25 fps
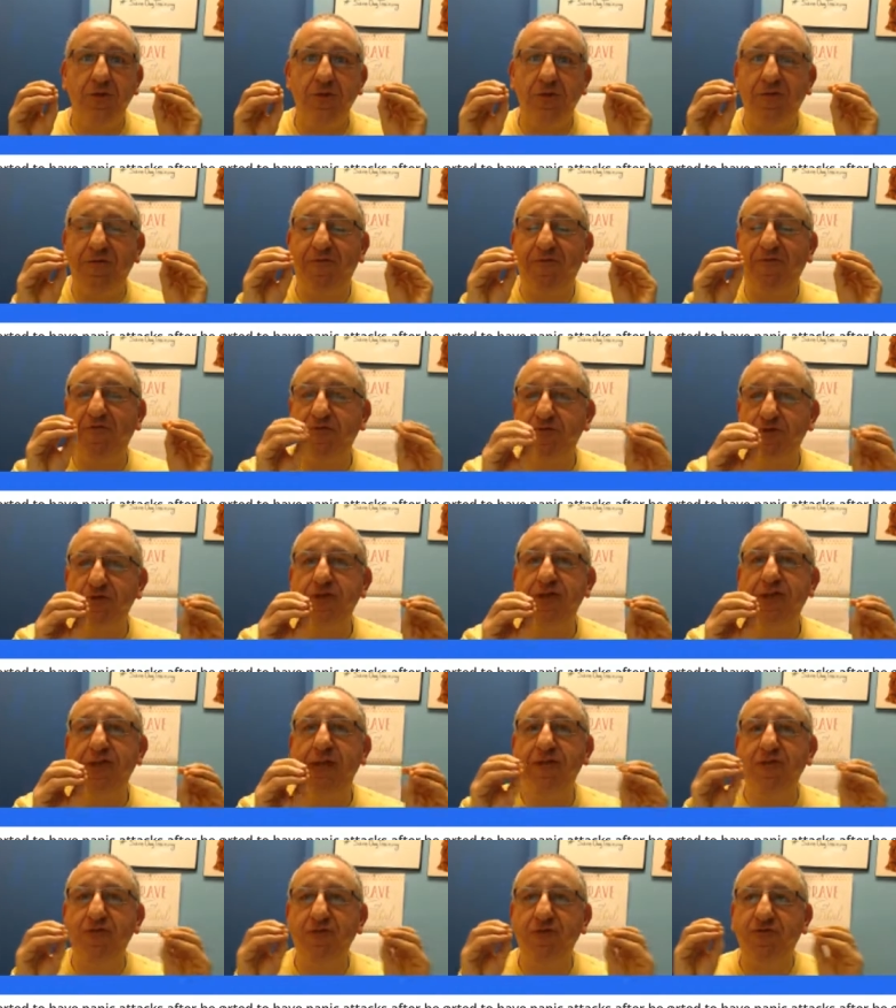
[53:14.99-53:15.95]
the food
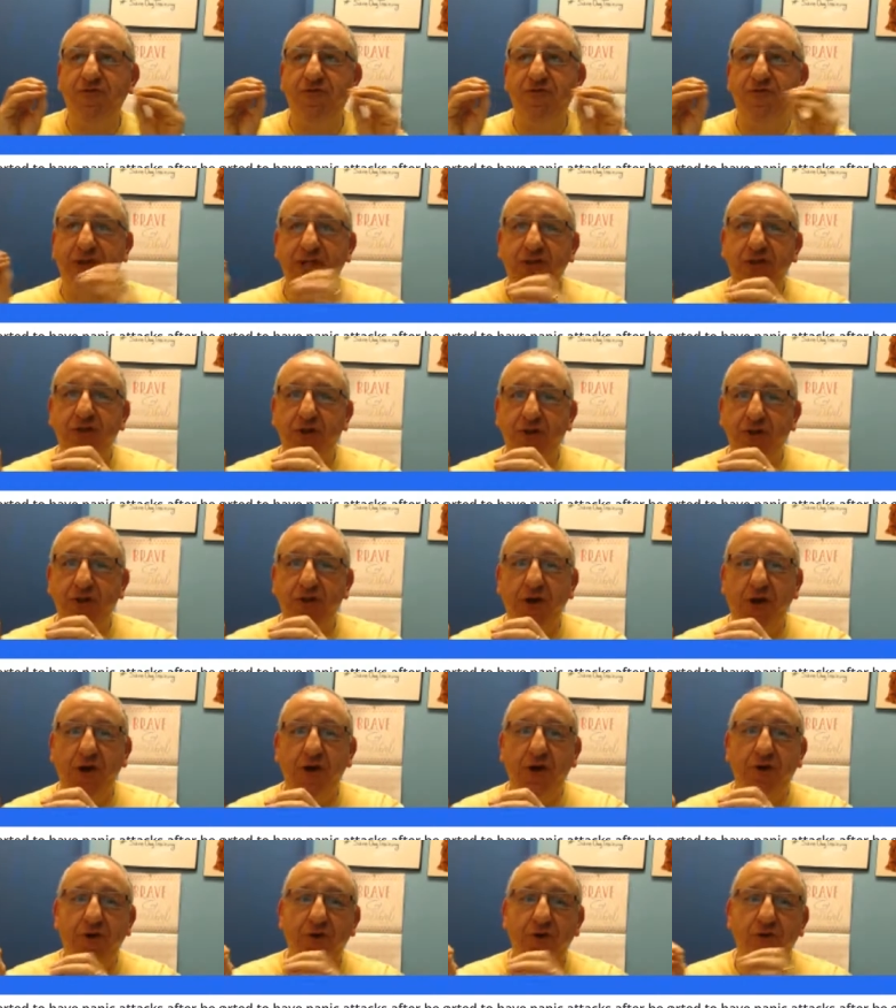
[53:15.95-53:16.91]
that you feed your
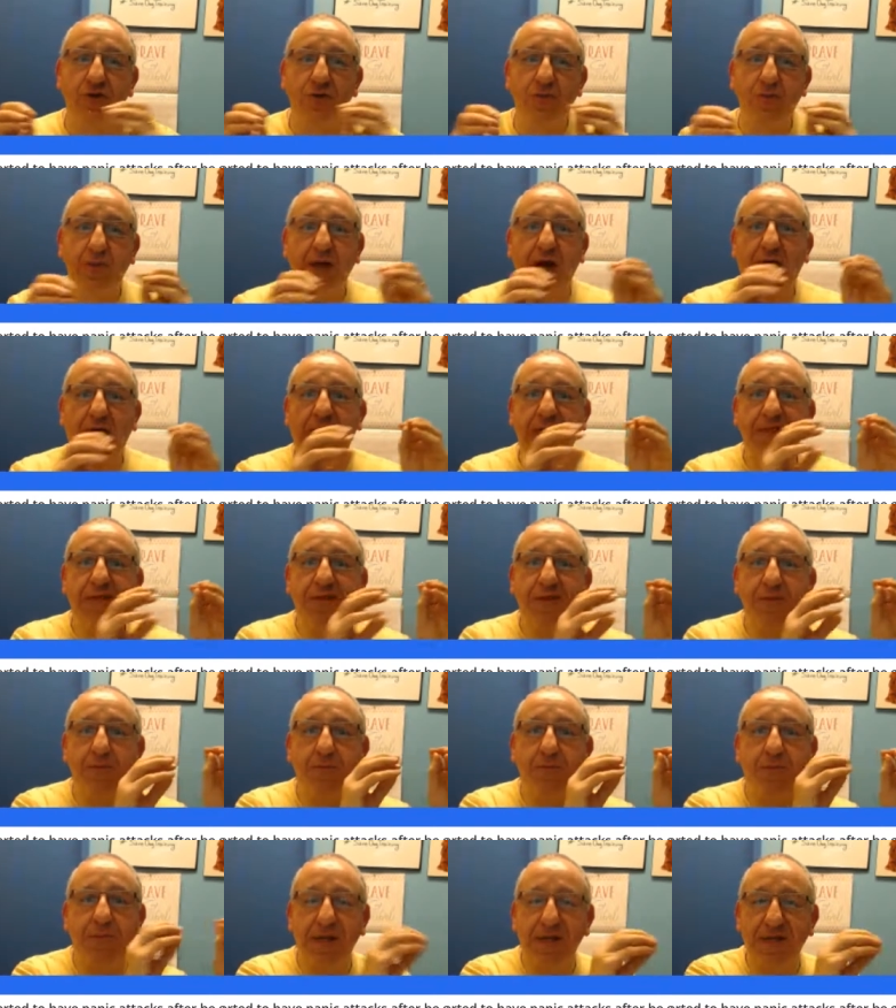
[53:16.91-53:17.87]
dog could be either
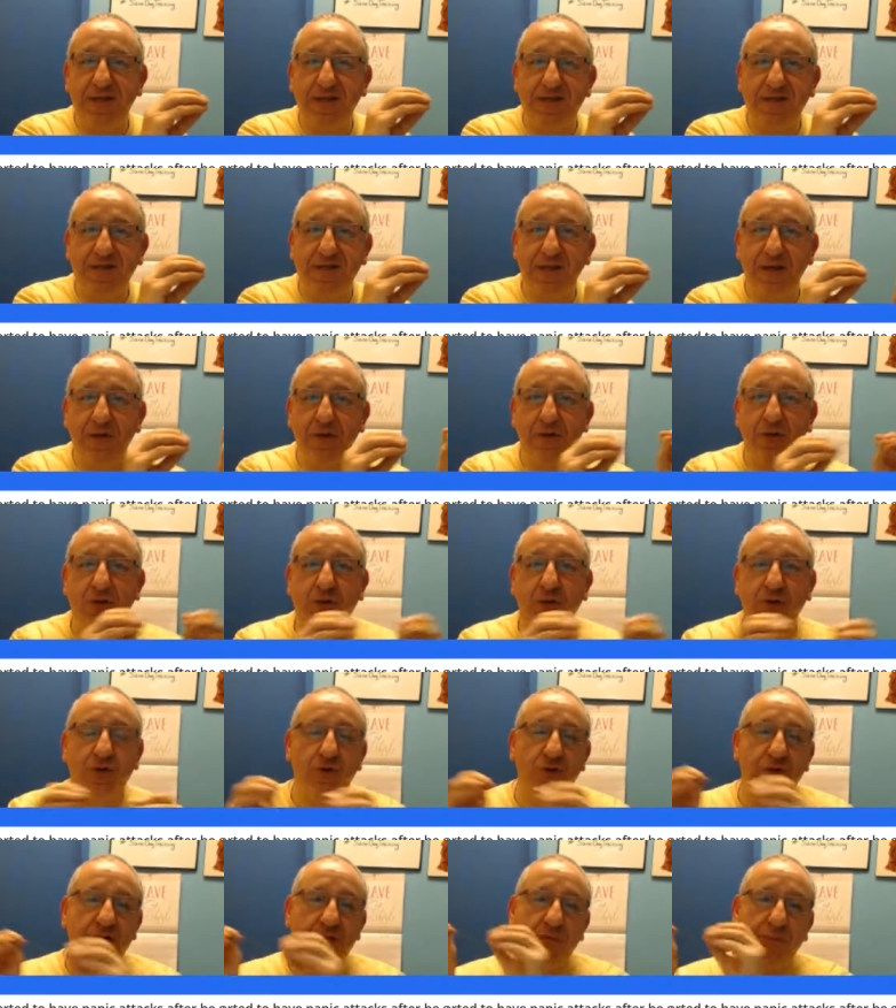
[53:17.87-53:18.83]
medicine or
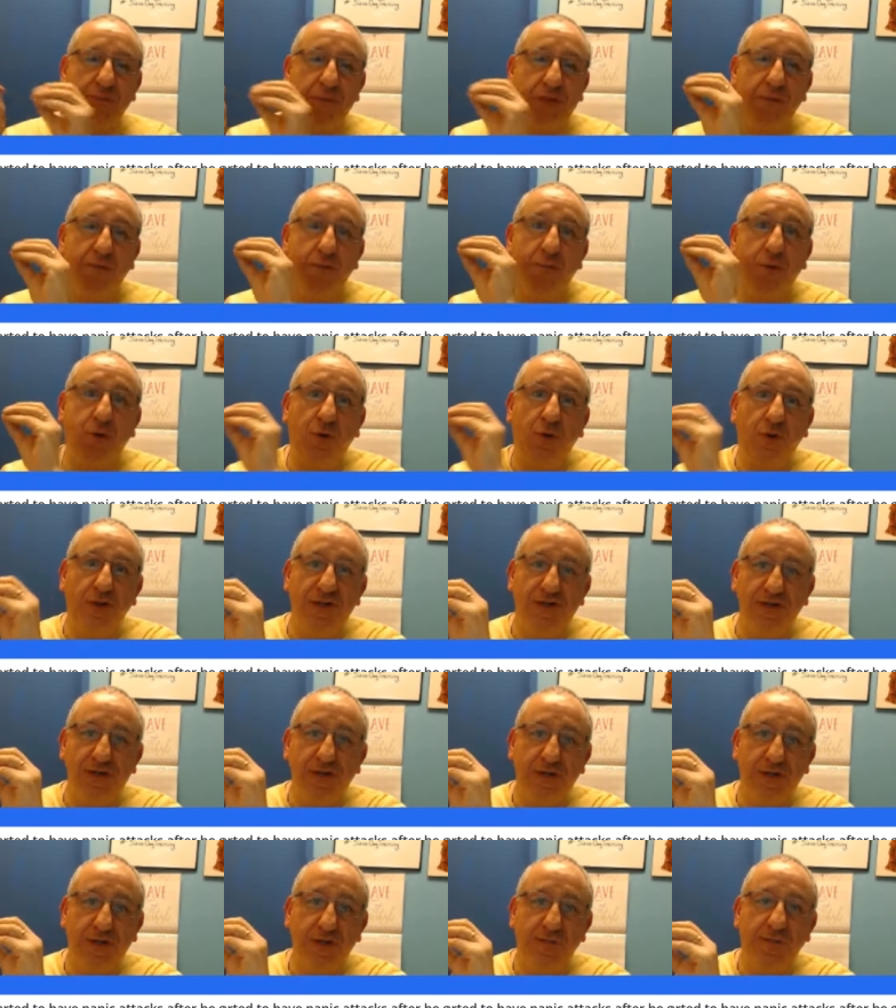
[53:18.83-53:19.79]
could be
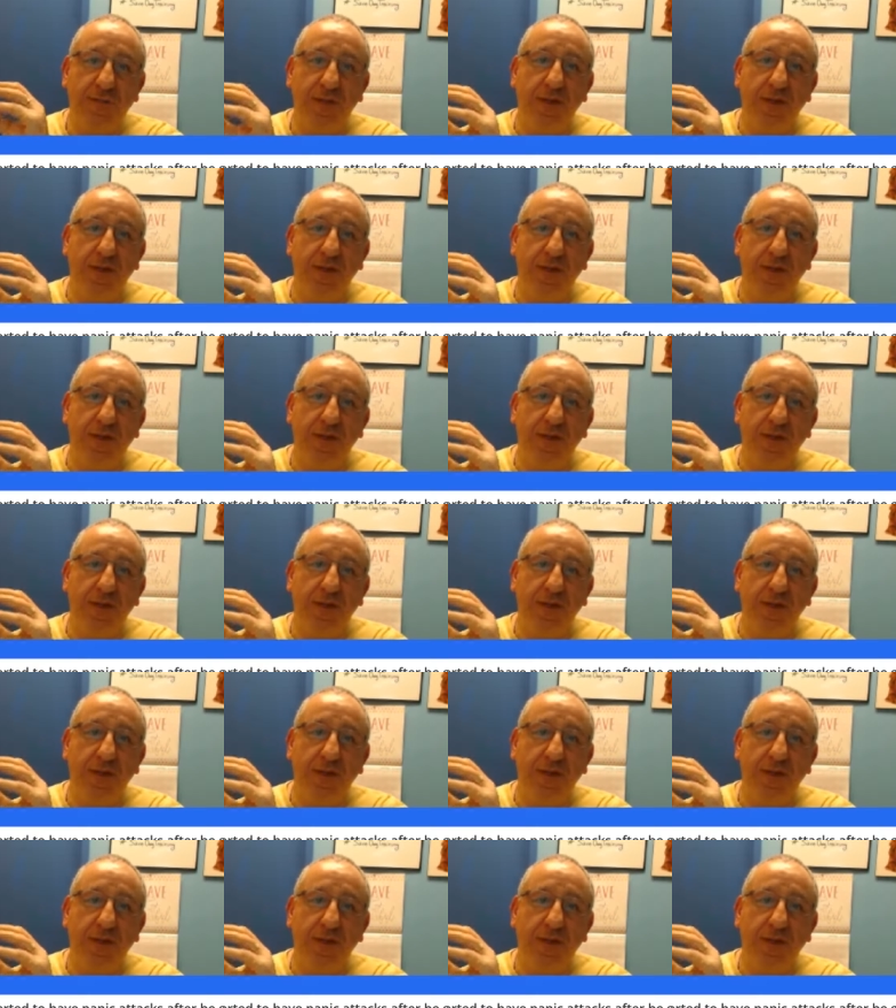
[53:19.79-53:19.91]
poison